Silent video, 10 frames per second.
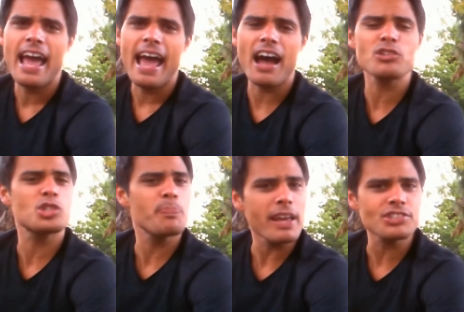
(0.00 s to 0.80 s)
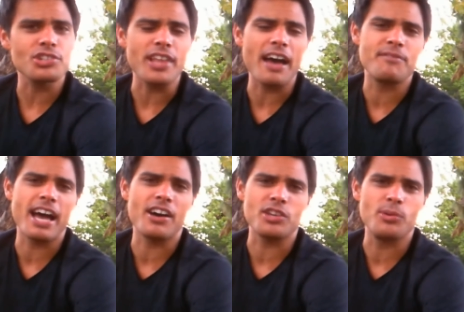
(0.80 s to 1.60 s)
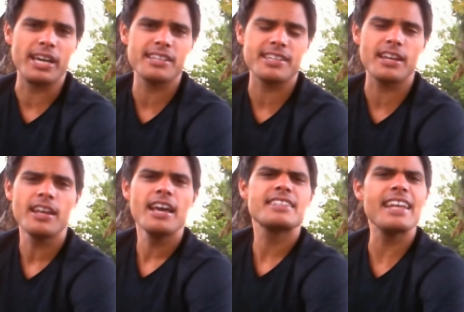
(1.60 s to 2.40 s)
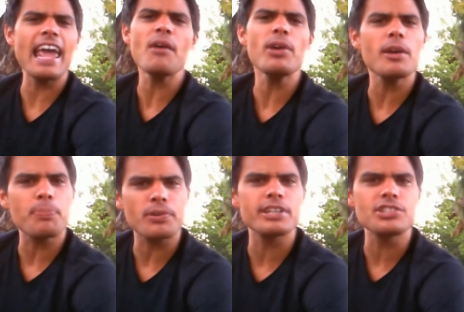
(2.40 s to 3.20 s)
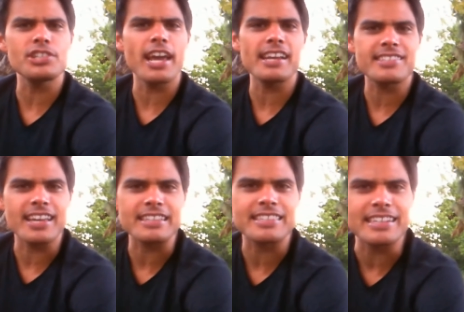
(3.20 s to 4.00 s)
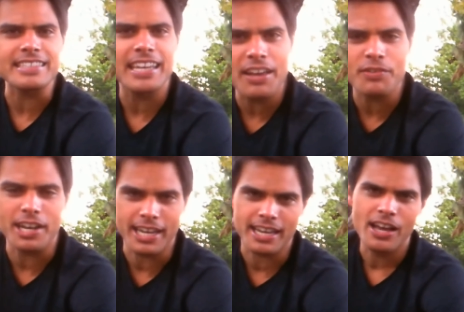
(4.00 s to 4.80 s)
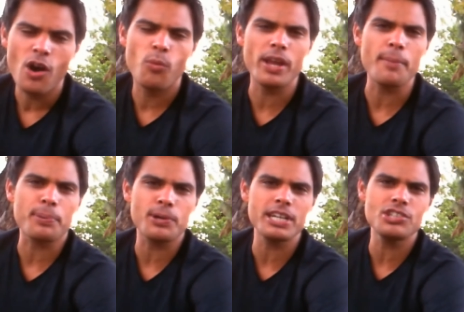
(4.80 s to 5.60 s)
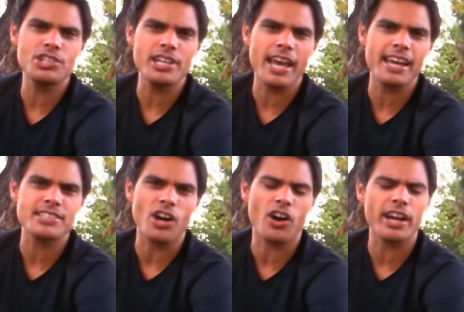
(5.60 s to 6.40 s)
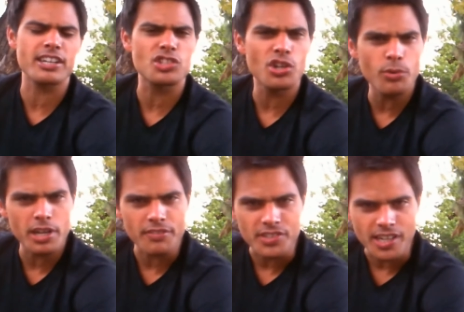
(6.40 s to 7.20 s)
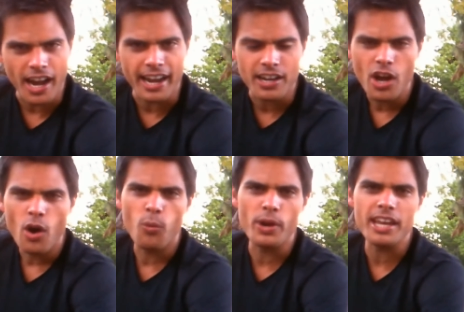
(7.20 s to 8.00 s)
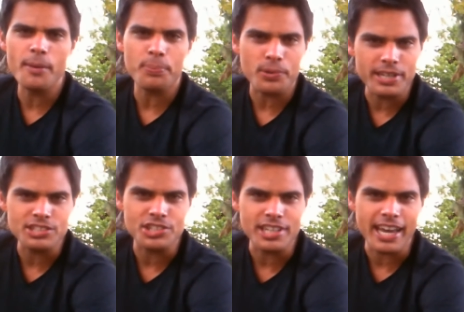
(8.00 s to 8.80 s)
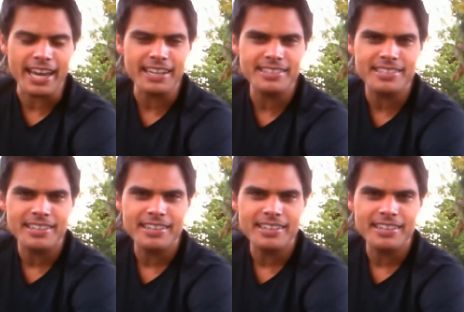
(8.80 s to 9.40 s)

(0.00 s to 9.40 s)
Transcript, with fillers: how special that value is. And today we appreciate sensitivity. We appreciate our intuitive side. We appreciate